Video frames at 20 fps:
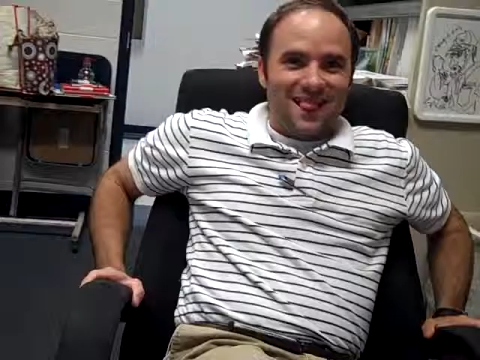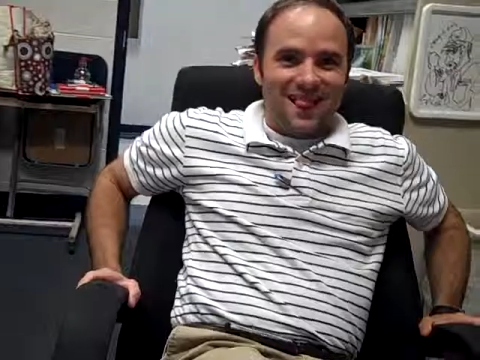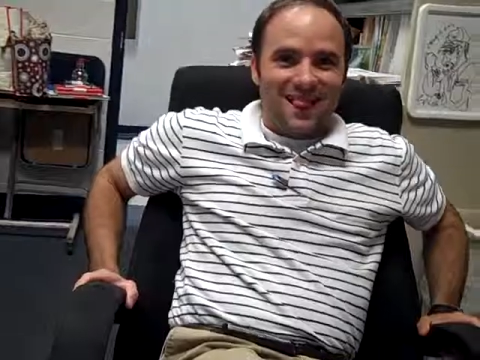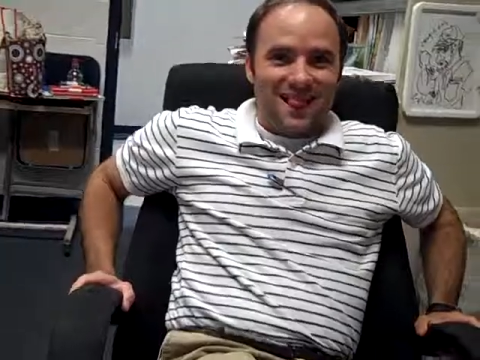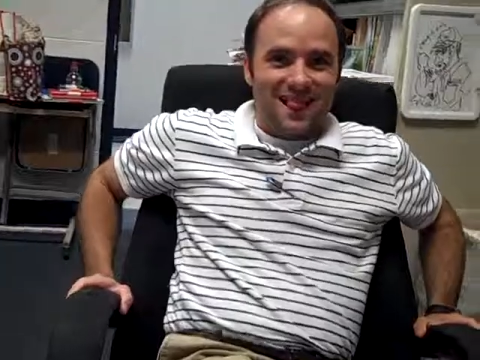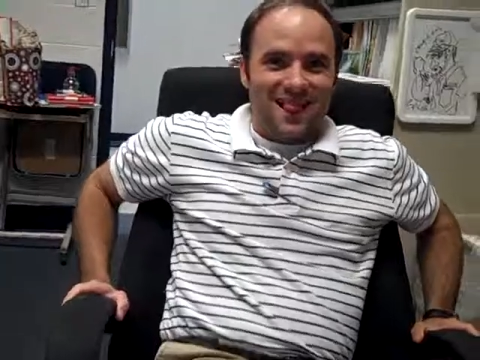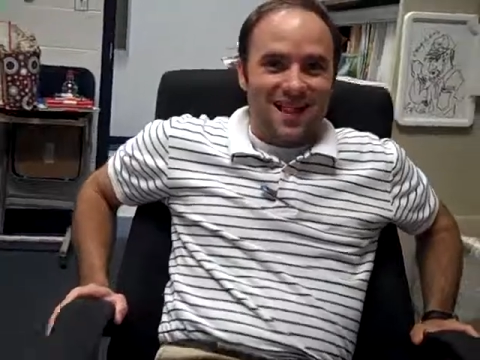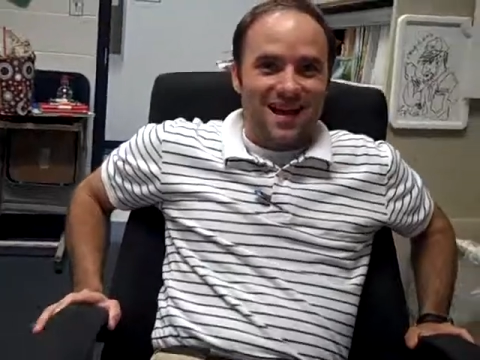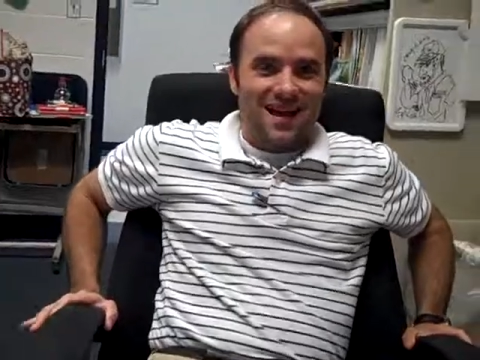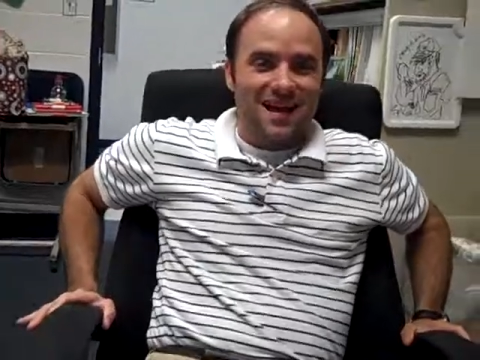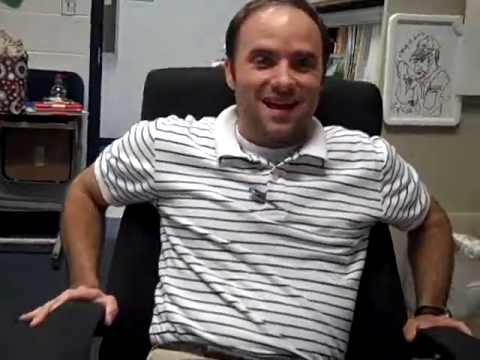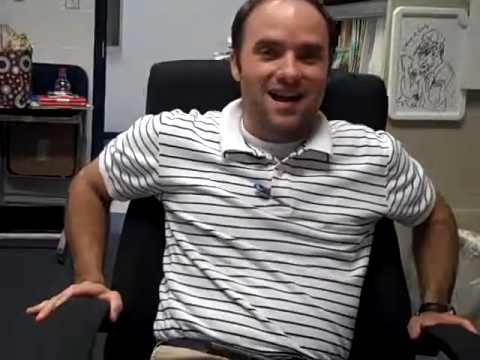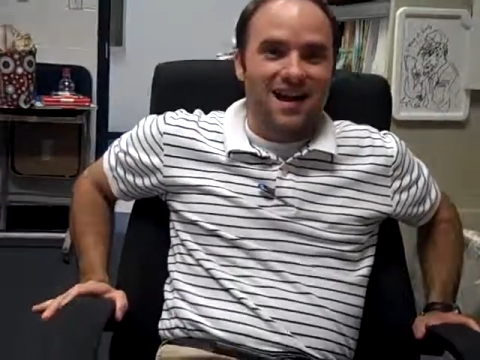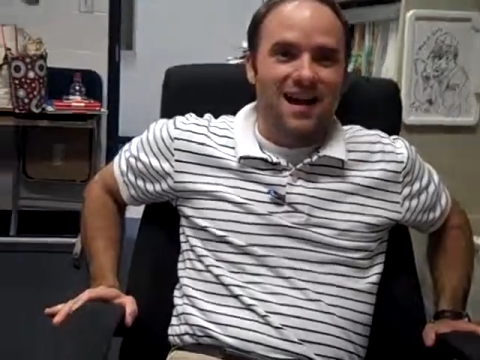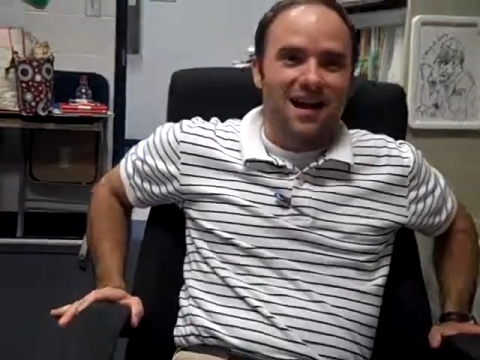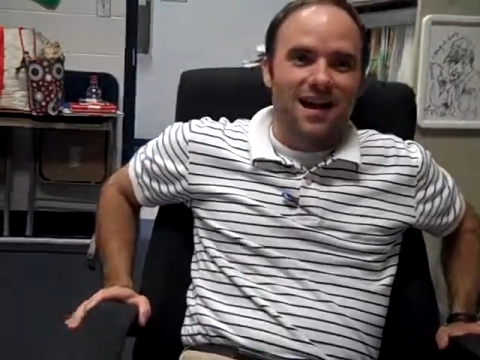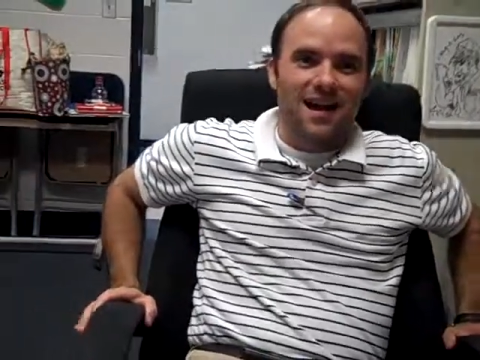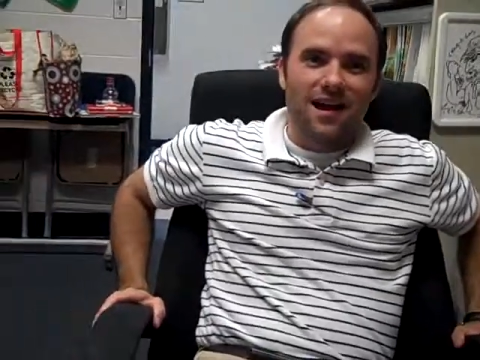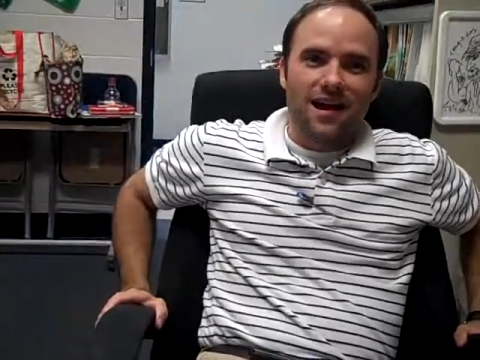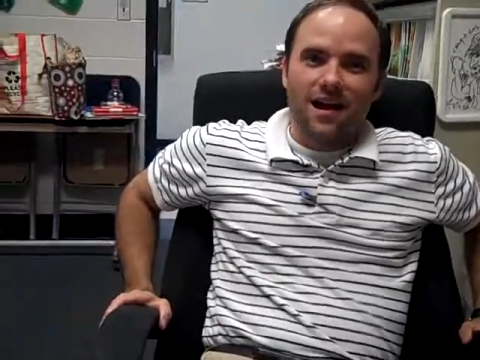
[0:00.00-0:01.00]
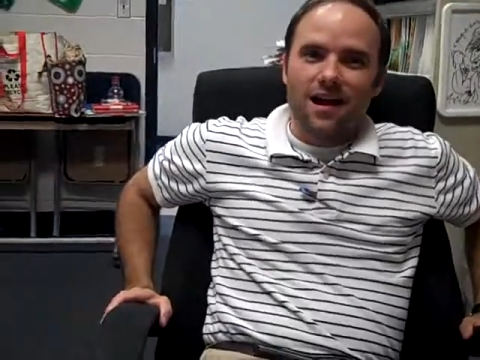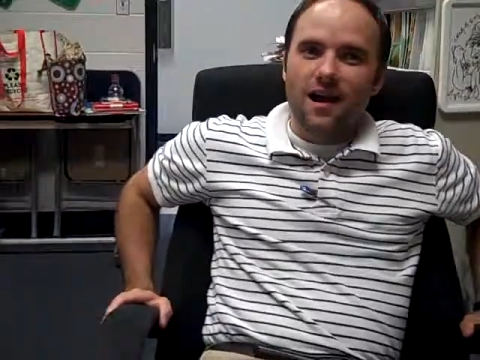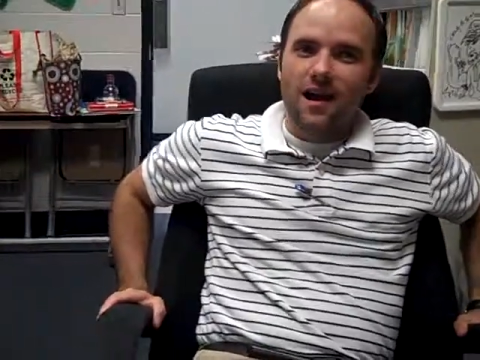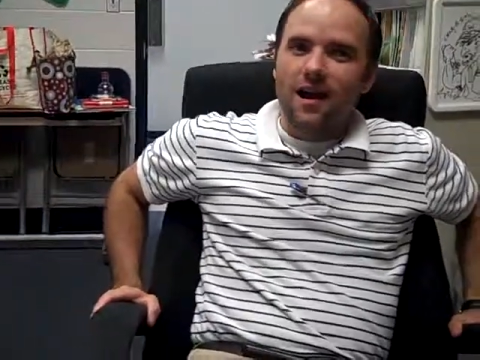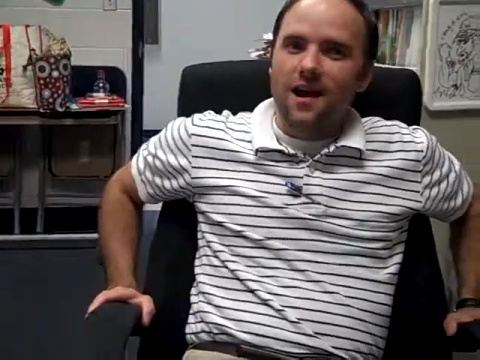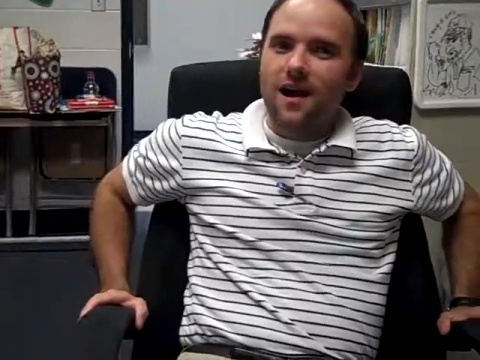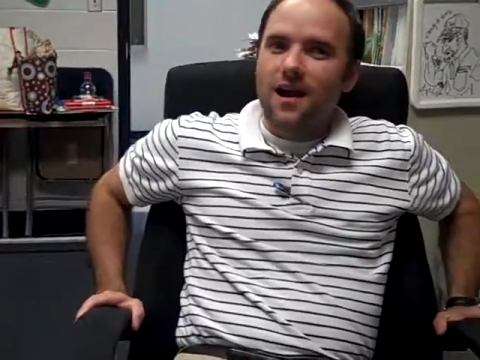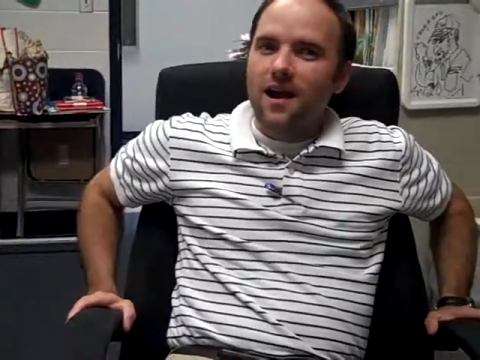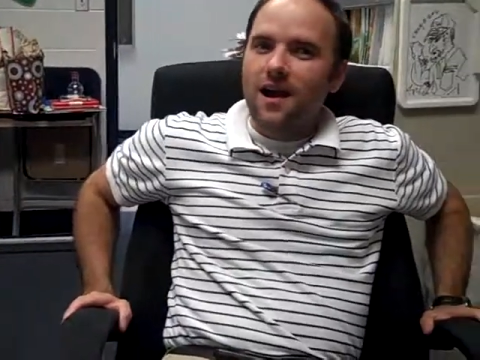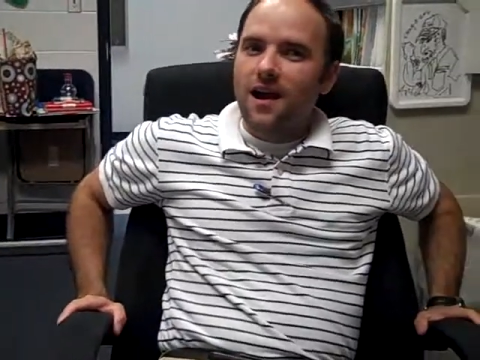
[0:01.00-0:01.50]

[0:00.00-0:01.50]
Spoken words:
what would be a thing you want me to